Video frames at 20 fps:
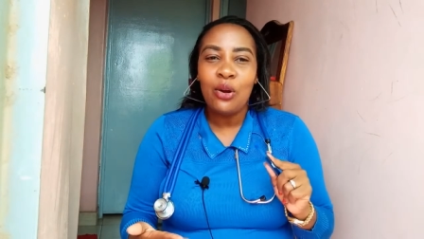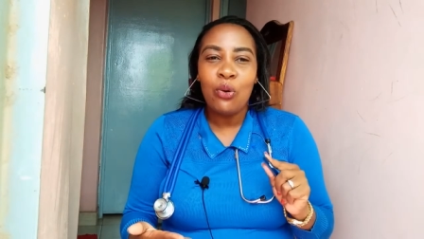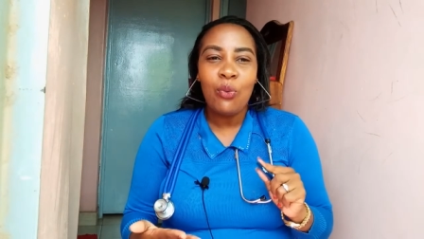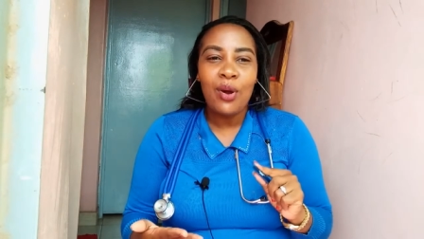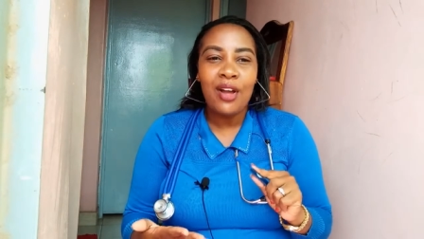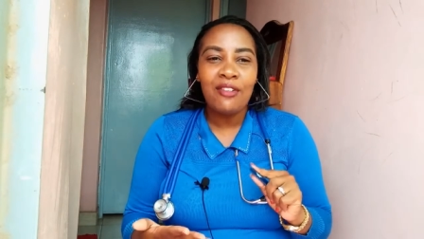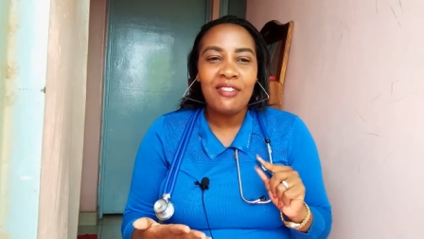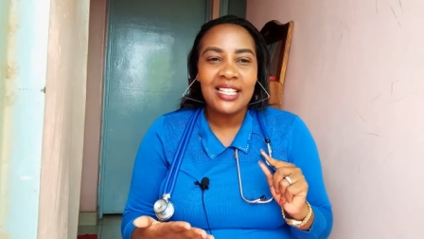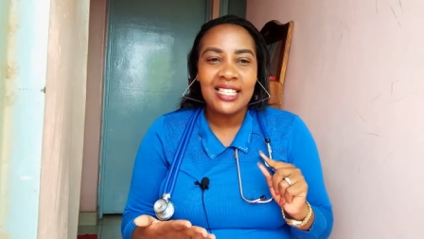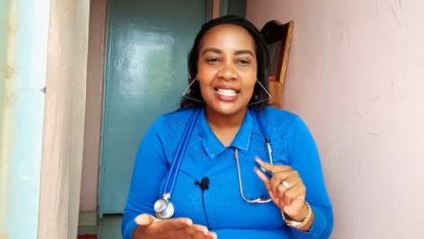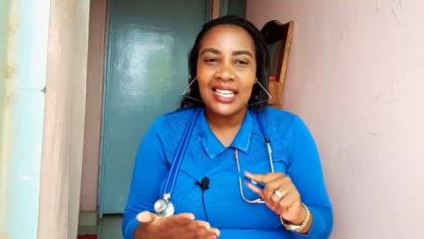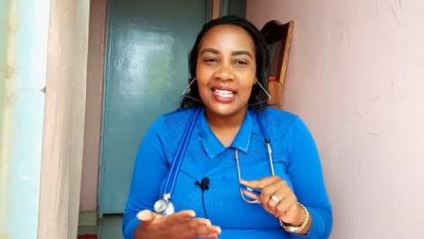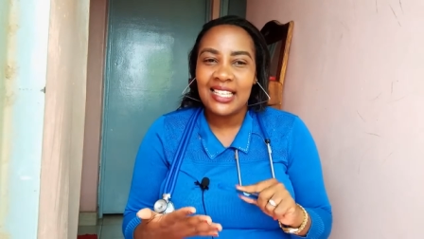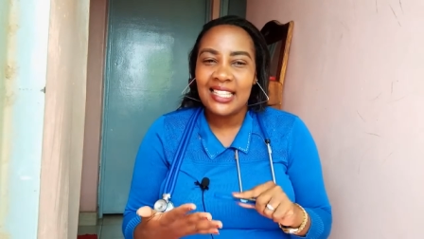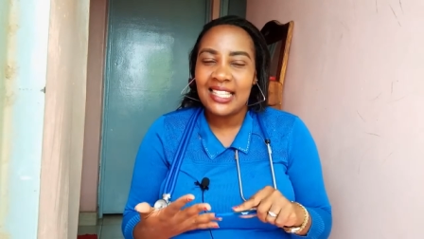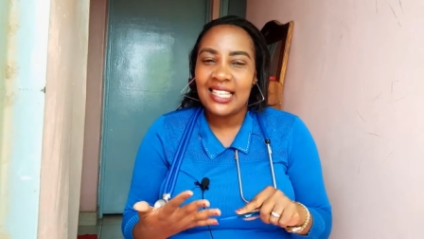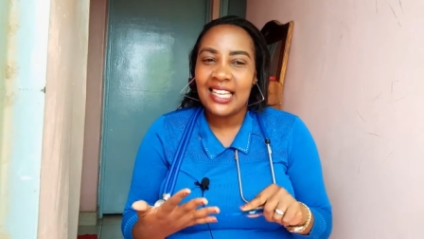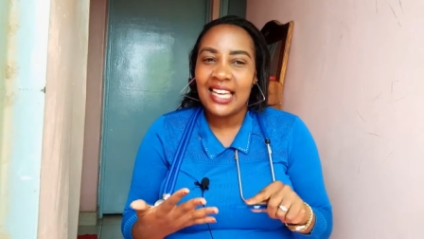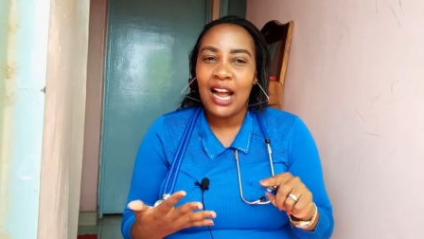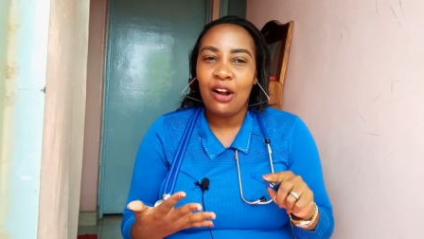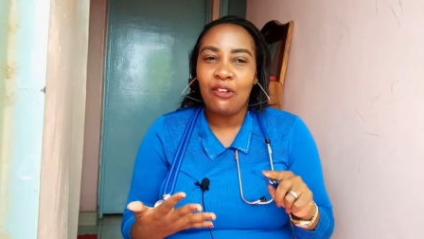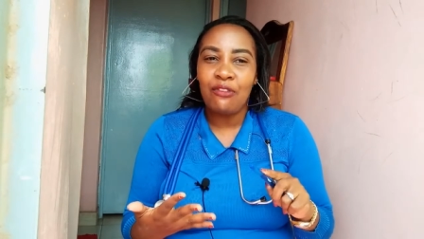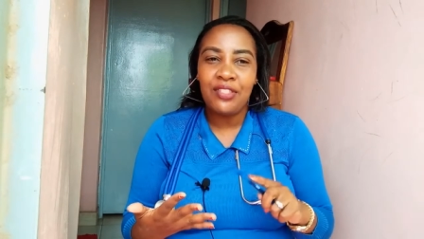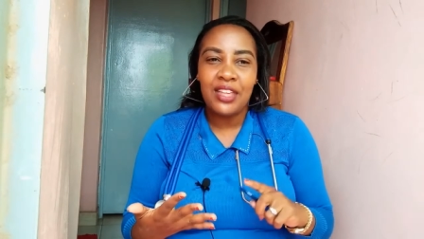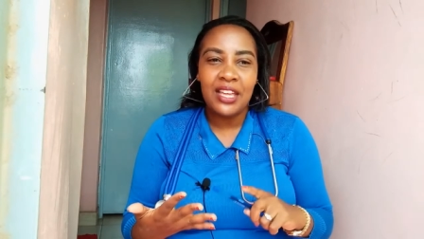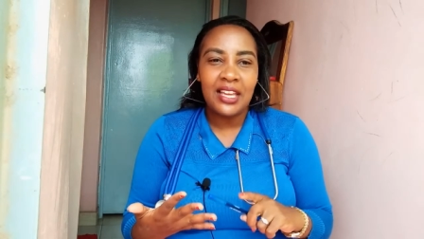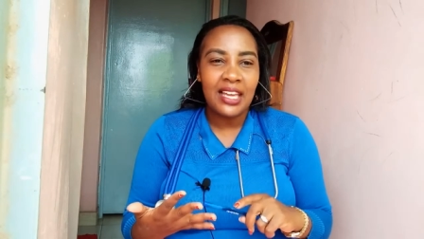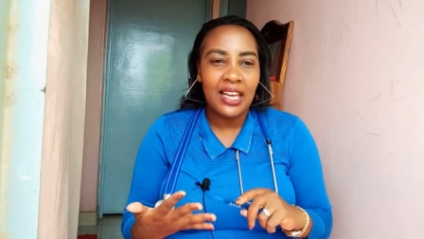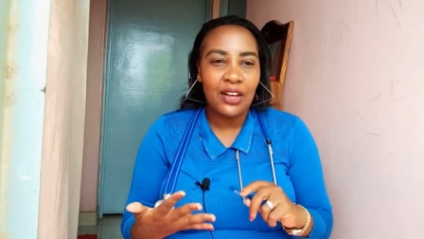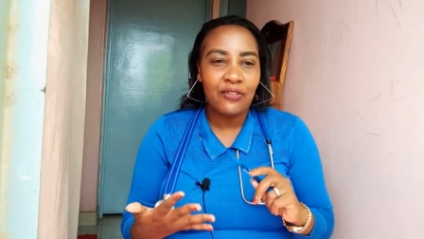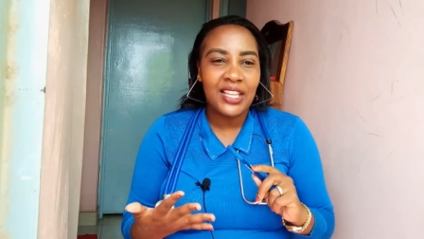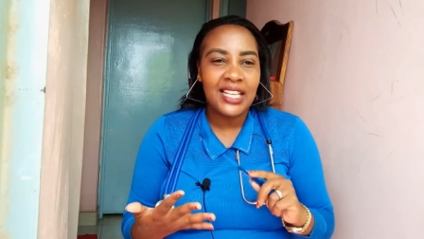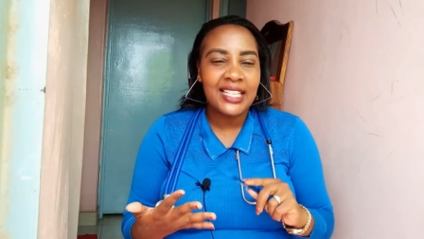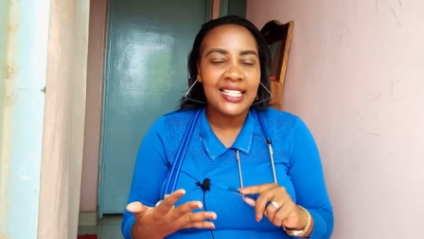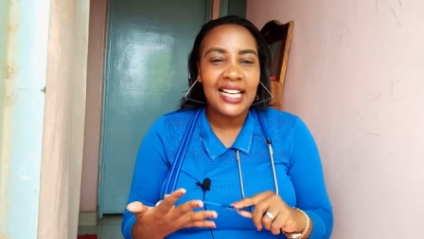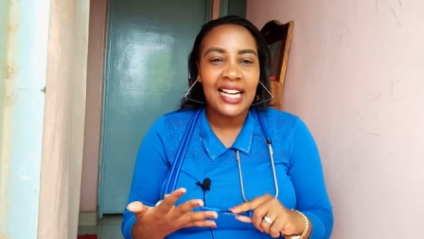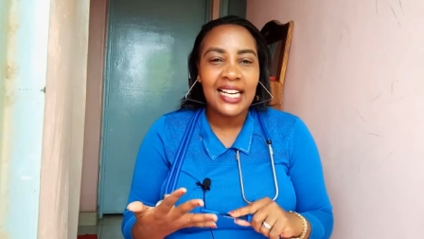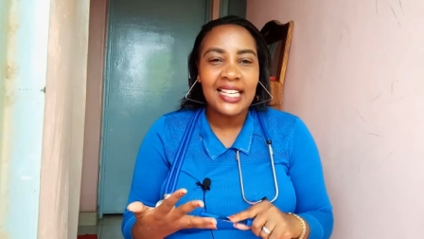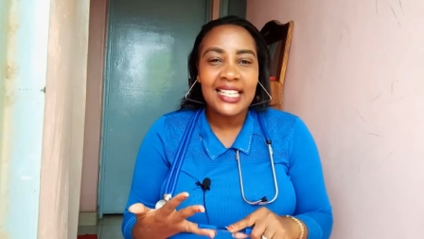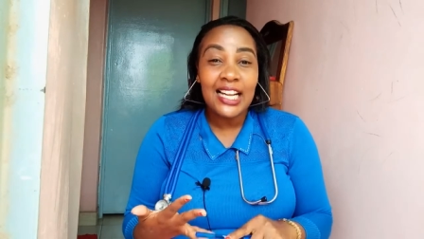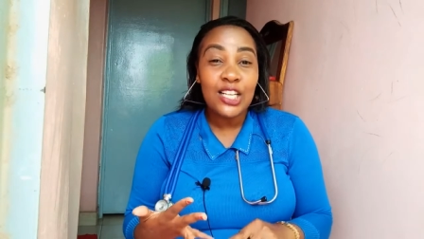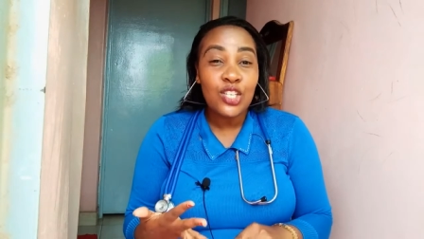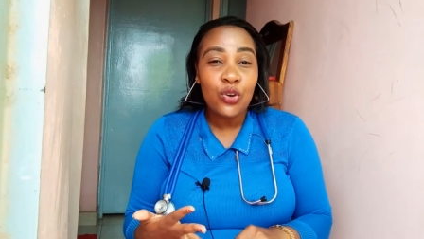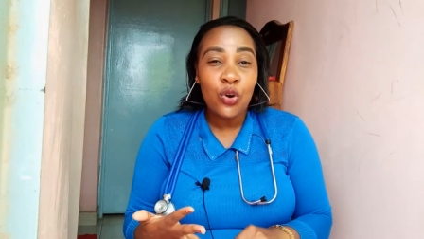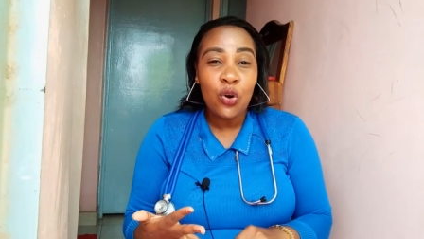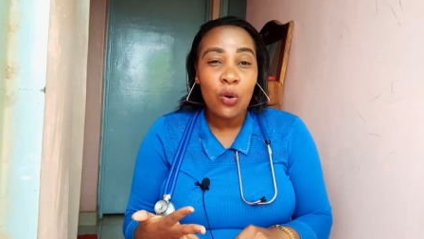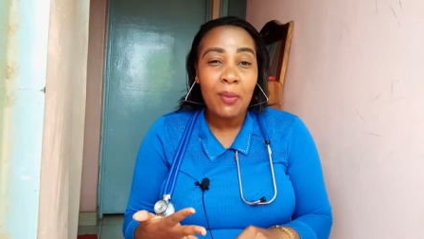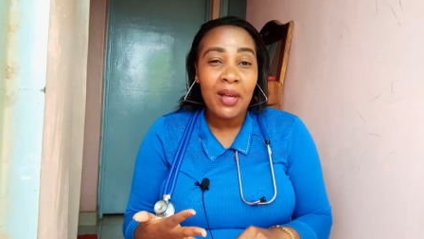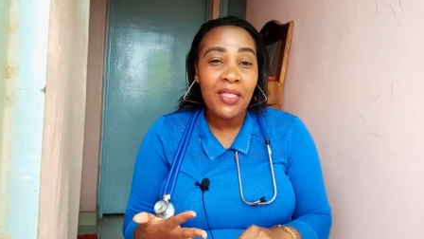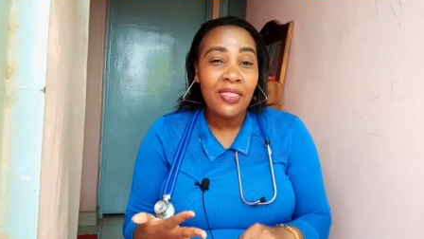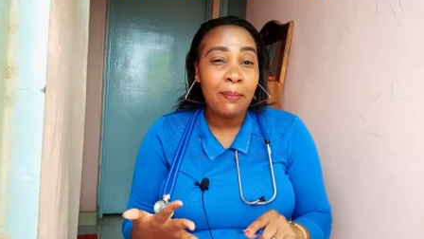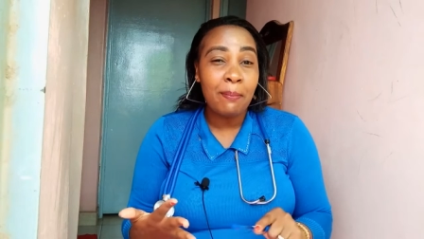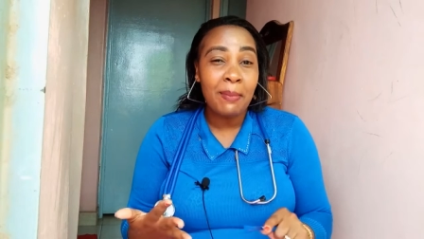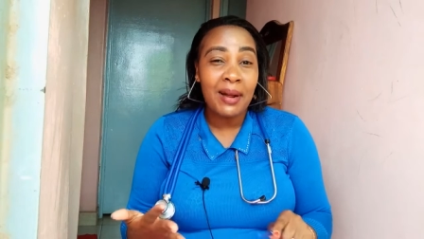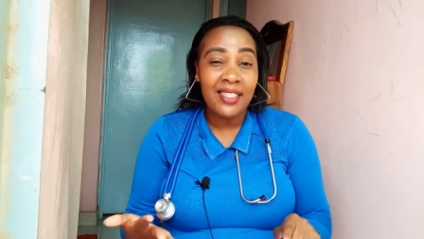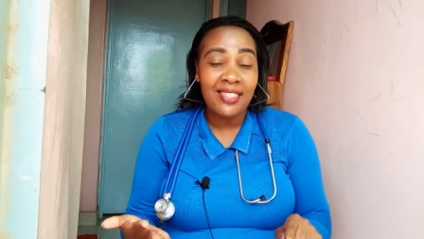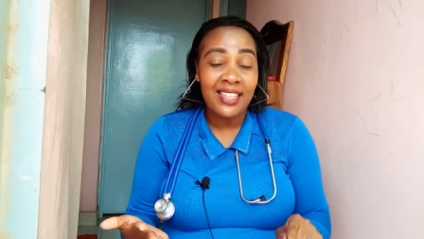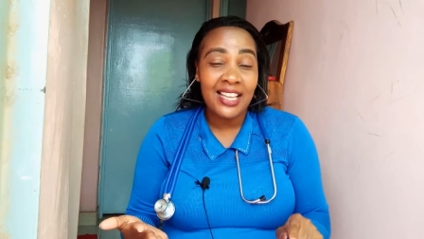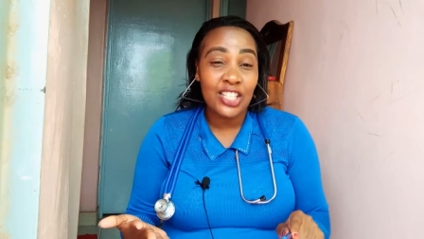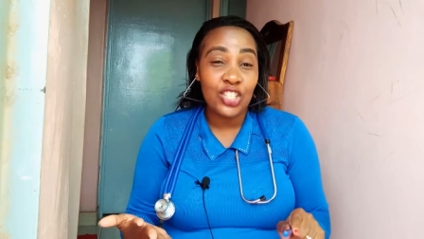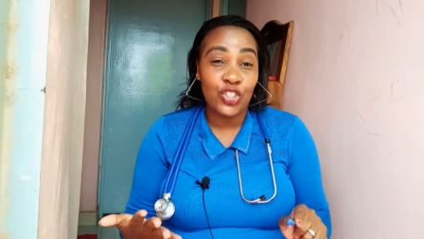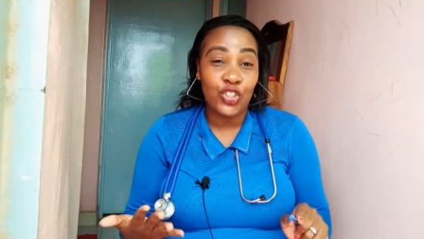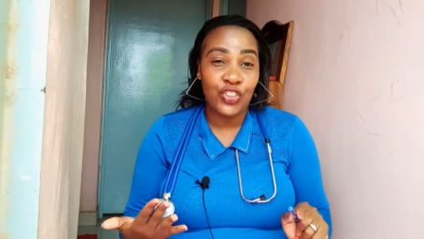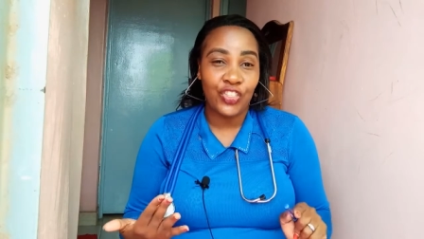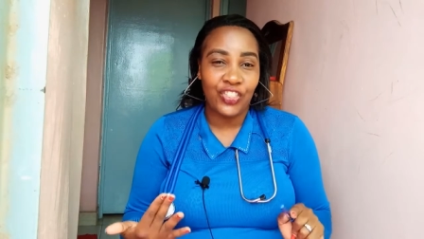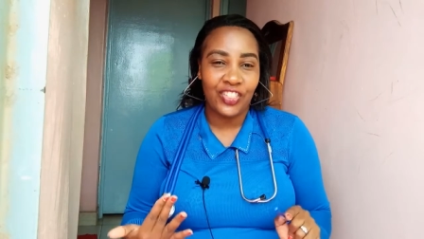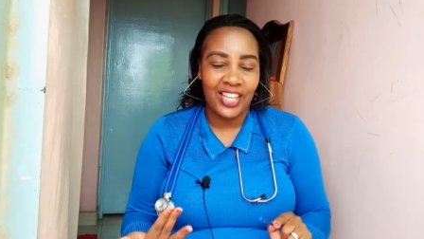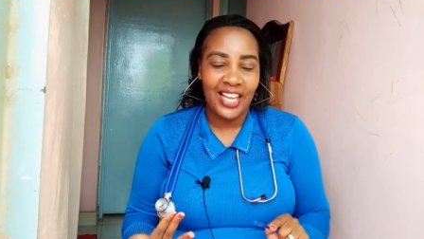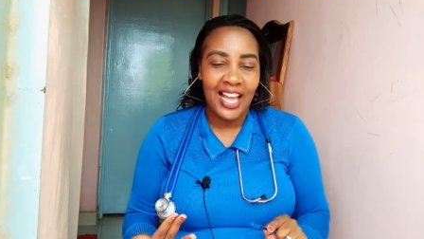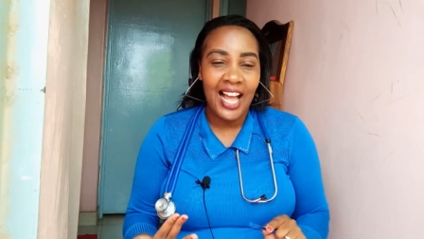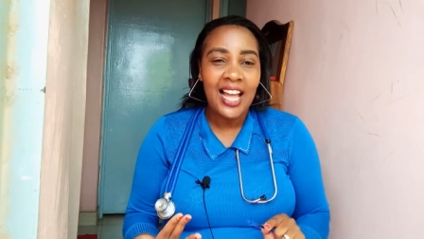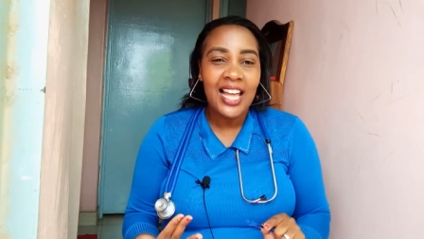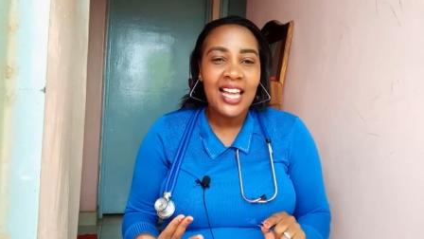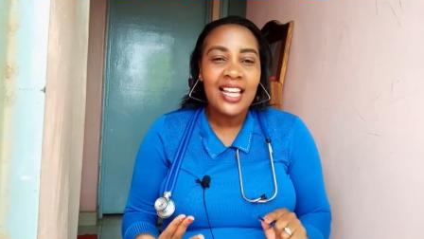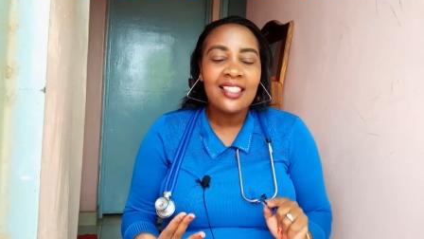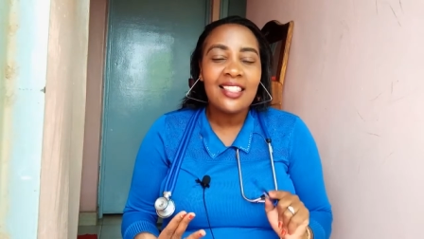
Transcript: whoever takes care of the of the child at home and the mother is not there